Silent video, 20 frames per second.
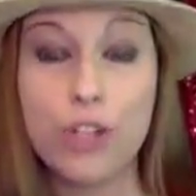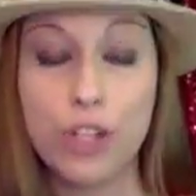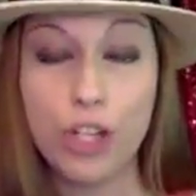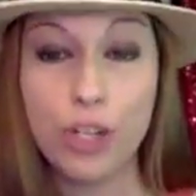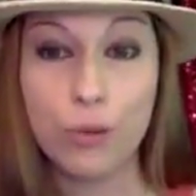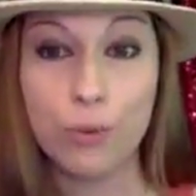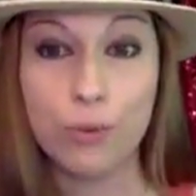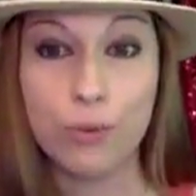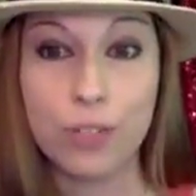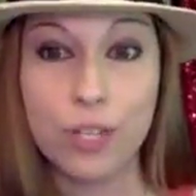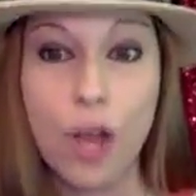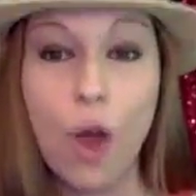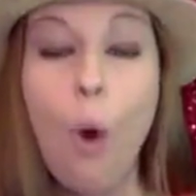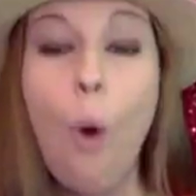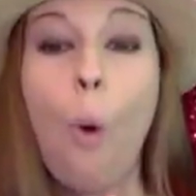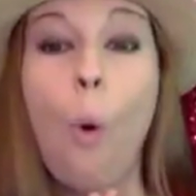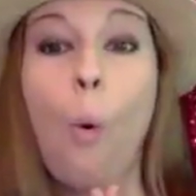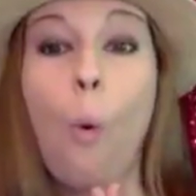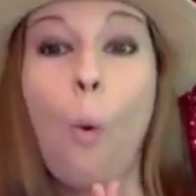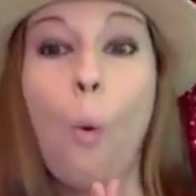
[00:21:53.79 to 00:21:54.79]
choose
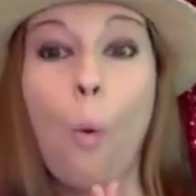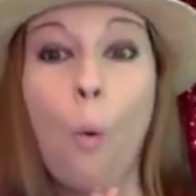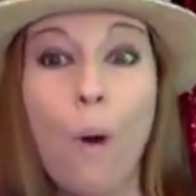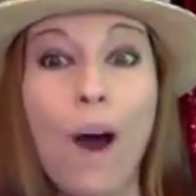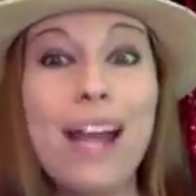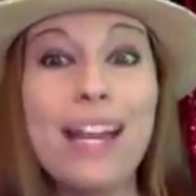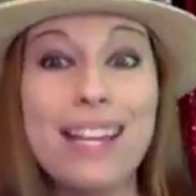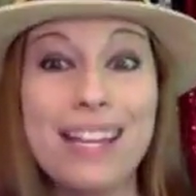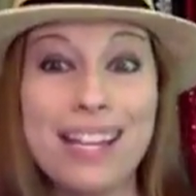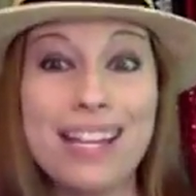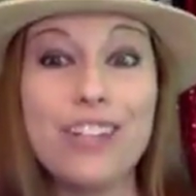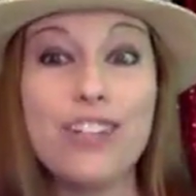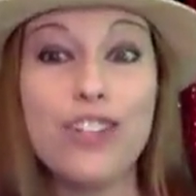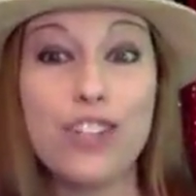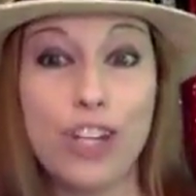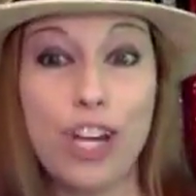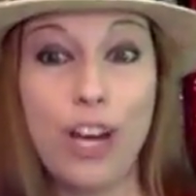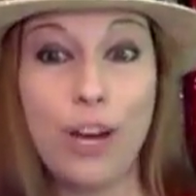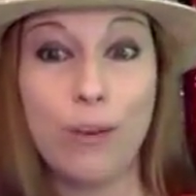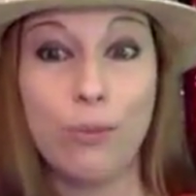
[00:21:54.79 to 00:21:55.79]
what is
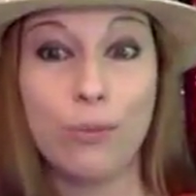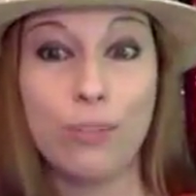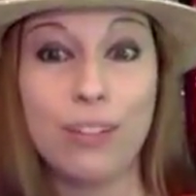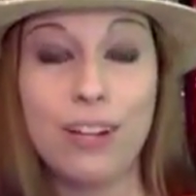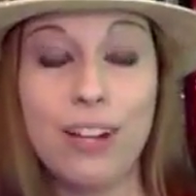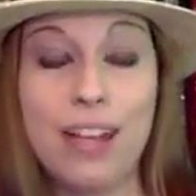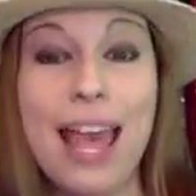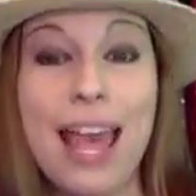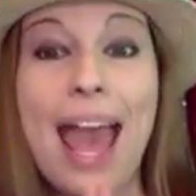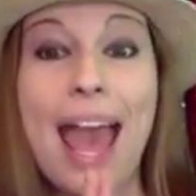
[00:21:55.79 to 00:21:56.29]
shown